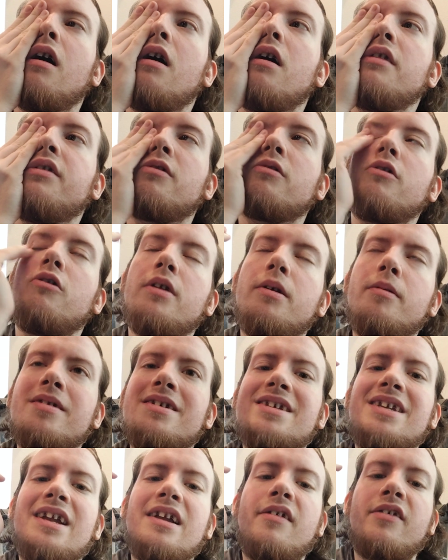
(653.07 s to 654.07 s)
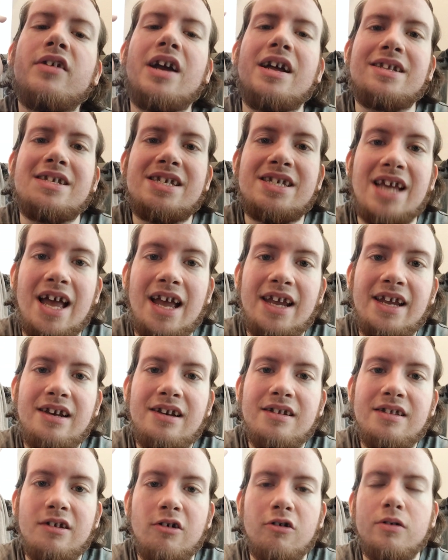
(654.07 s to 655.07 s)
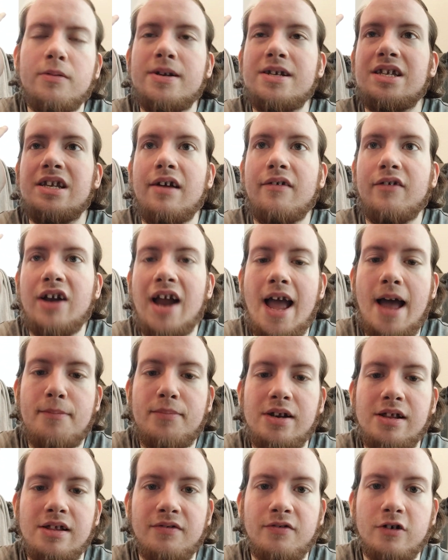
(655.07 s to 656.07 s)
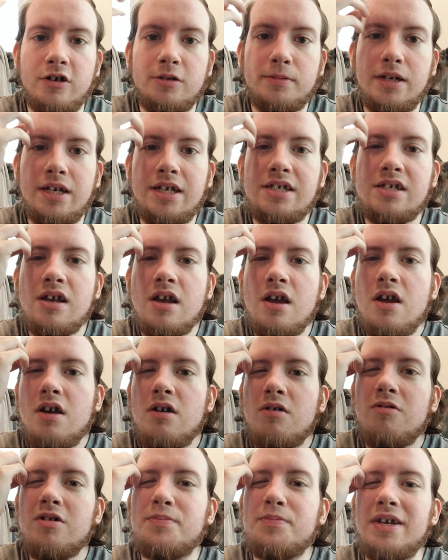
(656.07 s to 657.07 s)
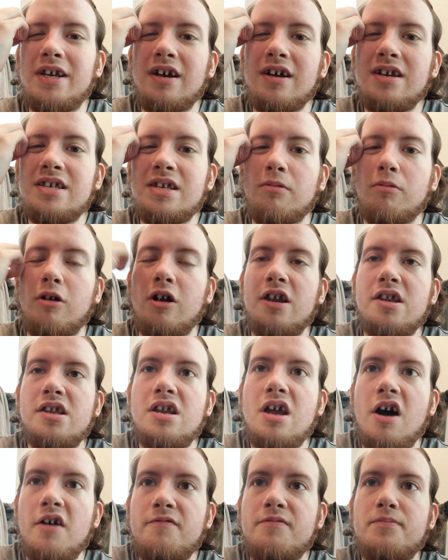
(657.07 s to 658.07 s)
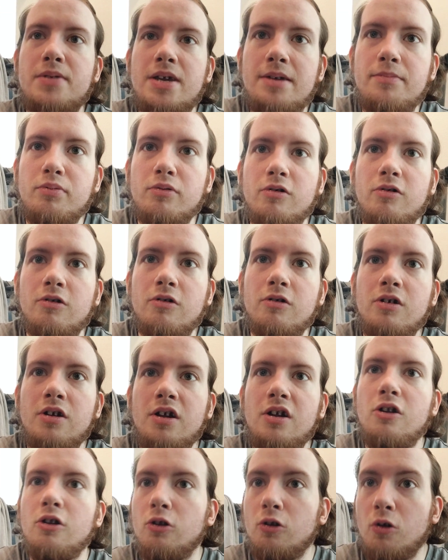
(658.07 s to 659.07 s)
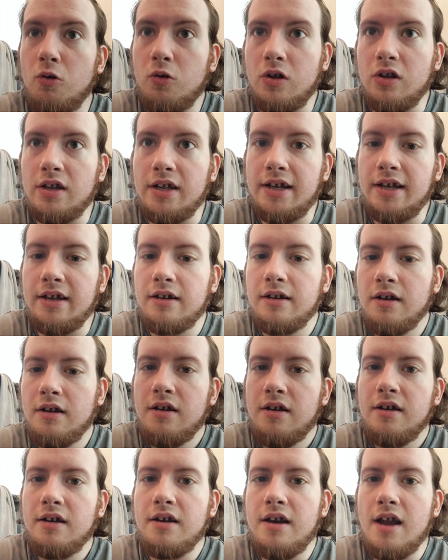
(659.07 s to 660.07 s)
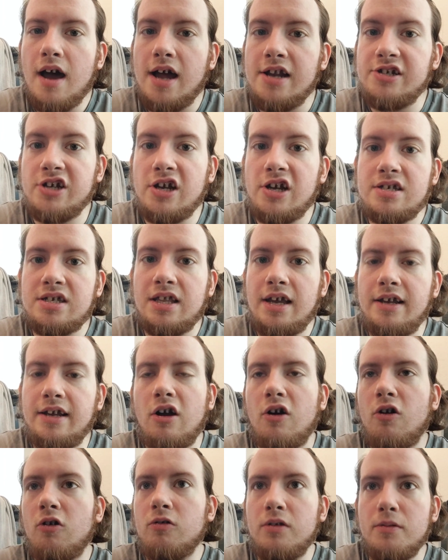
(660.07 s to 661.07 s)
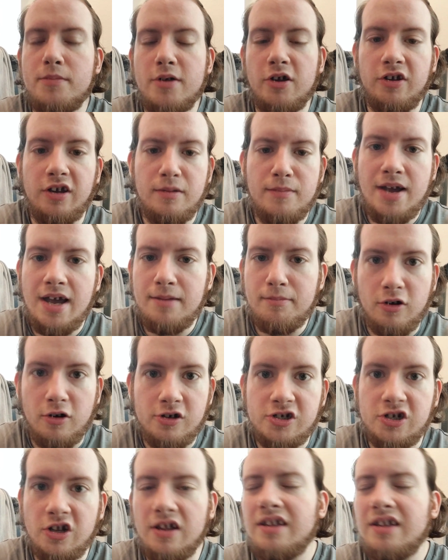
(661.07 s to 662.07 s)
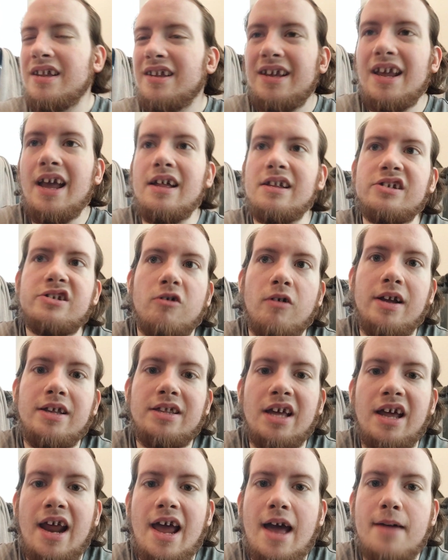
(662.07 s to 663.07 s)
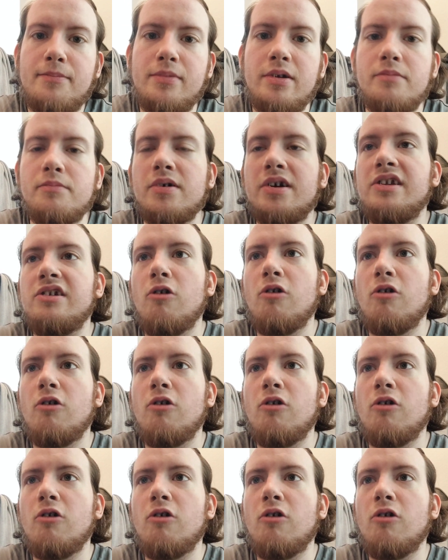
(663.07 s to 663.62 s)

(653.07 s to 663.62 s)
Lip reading: the only reason it ever got signed, the only reason it ever happened in the first place was because there were enough people locally, not just like, oh, the Million Man March on it. Yeah, it's great that happened, but you